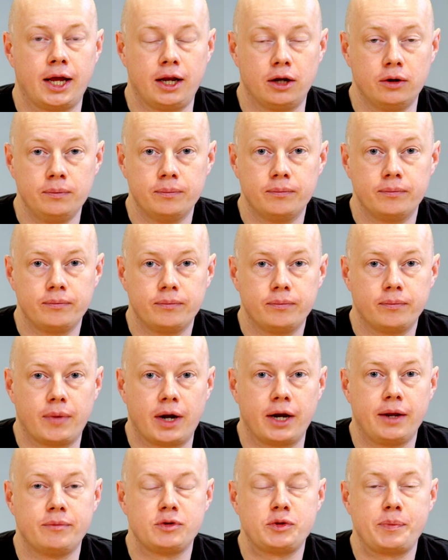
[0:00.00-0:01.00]
Hello,
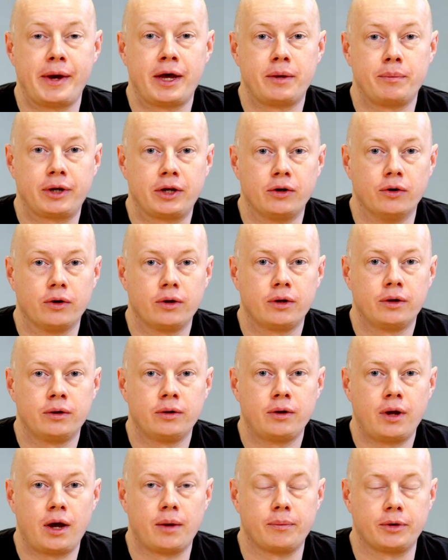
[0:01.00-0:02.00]
my name is Ben
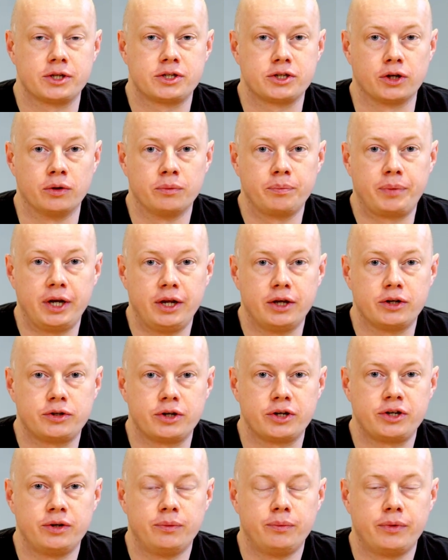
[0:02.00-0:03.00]
McNaughton. I'm a consultant
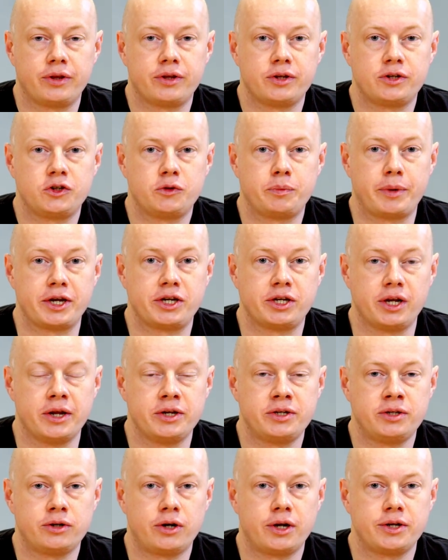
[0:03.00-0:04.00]
paediatrician with a special
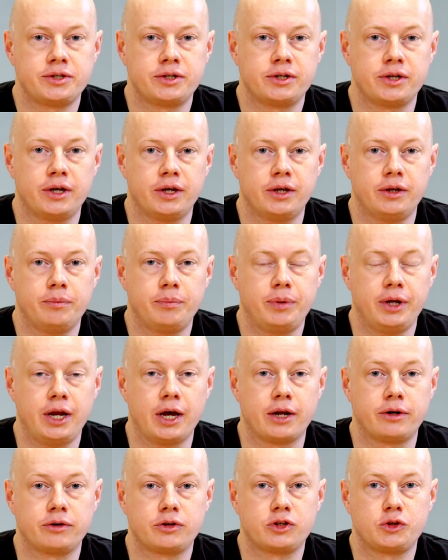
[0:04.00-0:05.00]
interest in
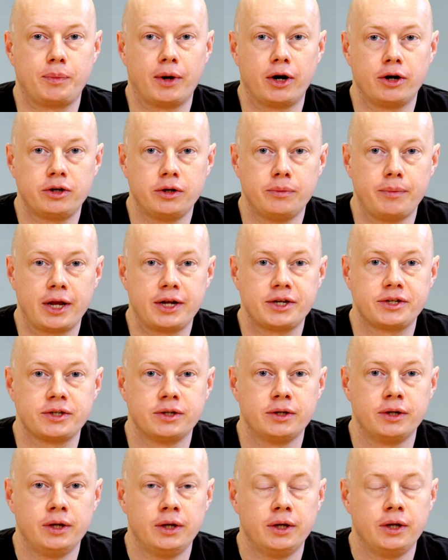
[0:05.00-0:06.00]
paediatric respiratory
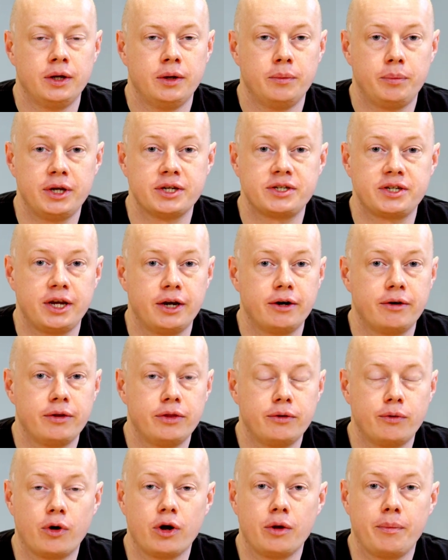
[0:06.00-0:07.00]
medicine based here
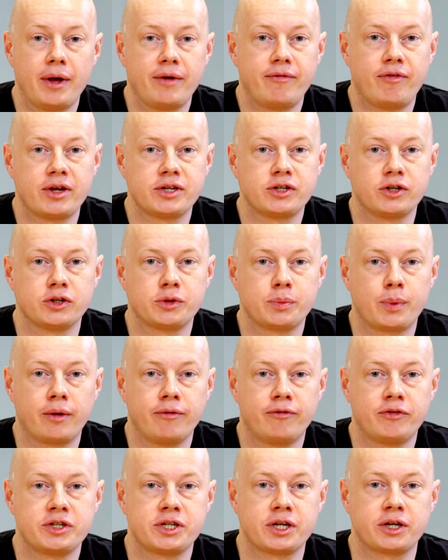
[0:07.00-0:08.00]
in the Royal Belfast
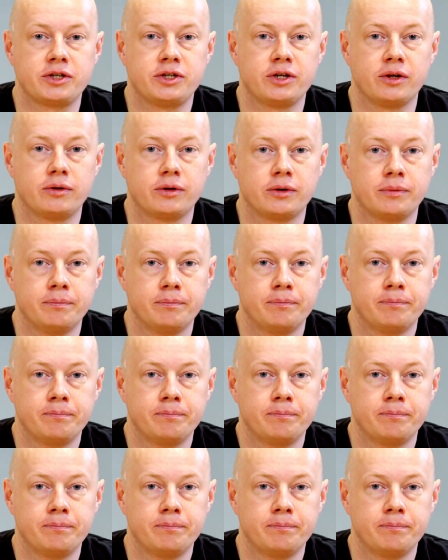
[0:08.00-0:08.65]
Hospital for Sick Children.